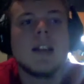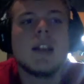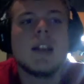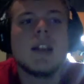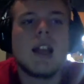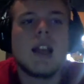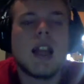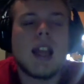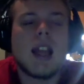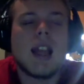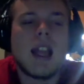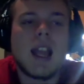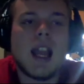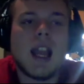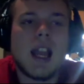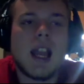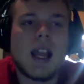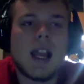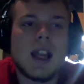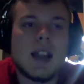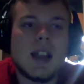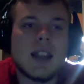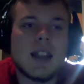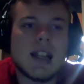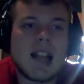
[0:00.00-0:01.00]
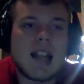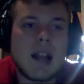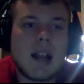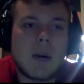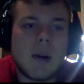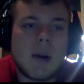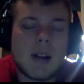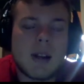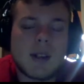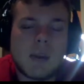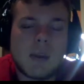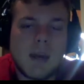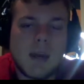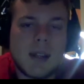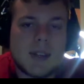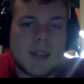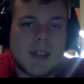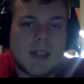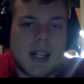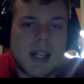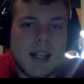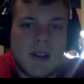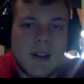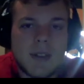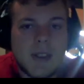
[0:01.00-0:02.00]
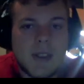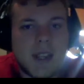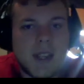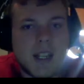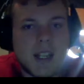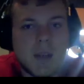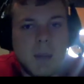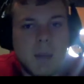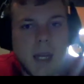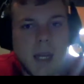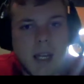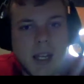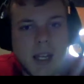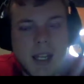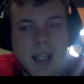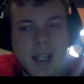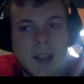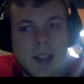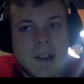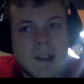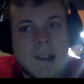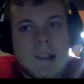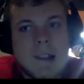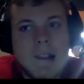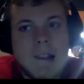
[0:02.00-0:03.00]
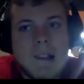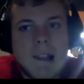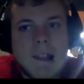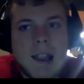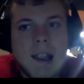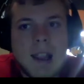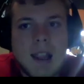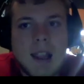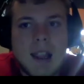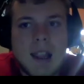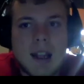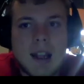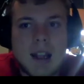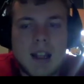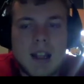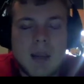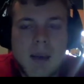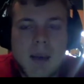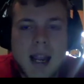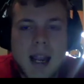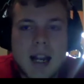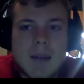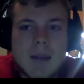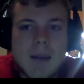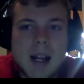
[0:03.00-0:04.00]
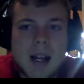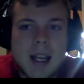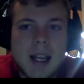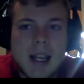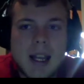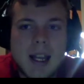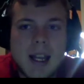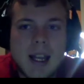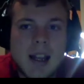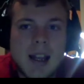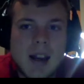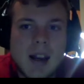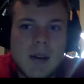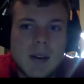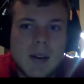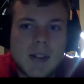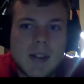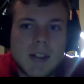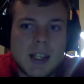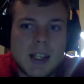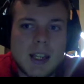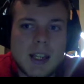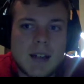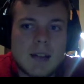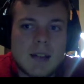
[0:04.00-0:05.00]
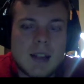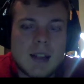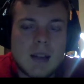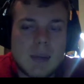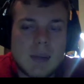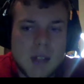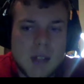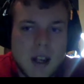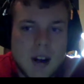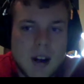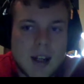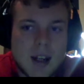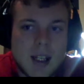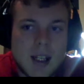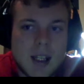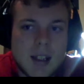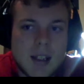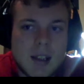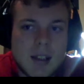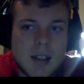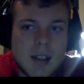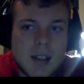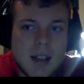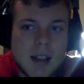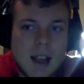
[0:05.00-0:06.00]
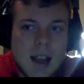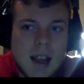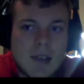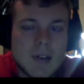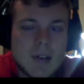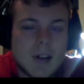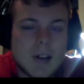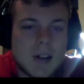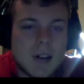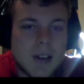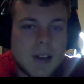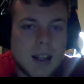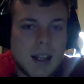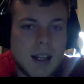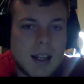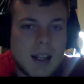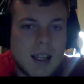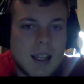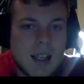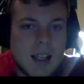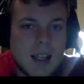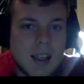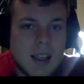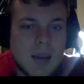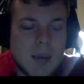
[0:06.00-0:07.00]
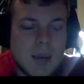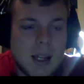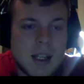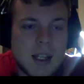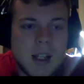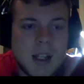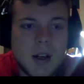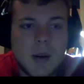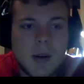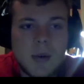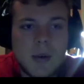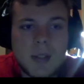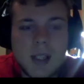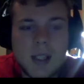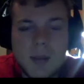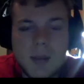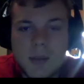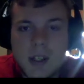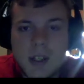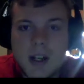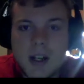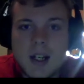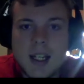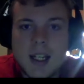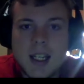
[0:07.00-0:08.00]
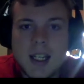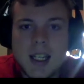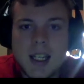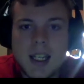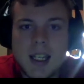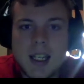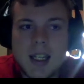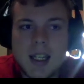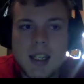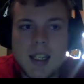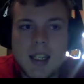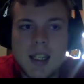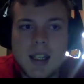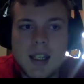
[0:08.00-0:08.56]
And the guy walked away. He's like, "I'll think about it." And in the back of my head, I was like, Tim Duncan. I've heard of that name. I know Tim Duncan.